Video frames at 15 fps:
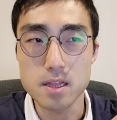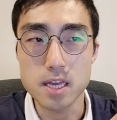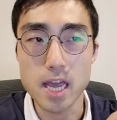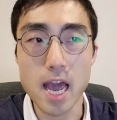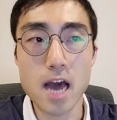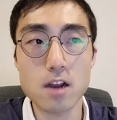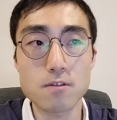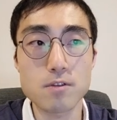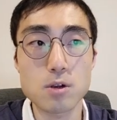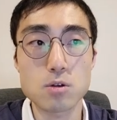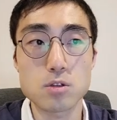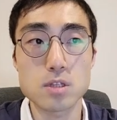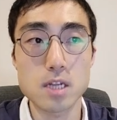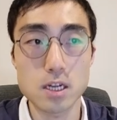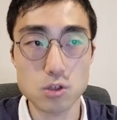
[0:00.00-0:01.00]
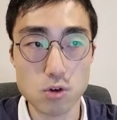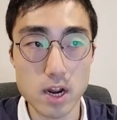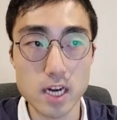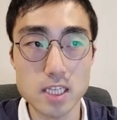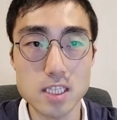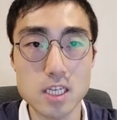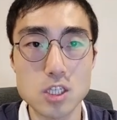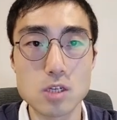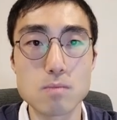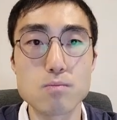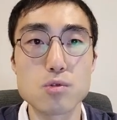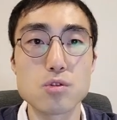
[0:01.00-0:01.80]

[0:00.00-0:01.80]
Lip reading: the outfield training session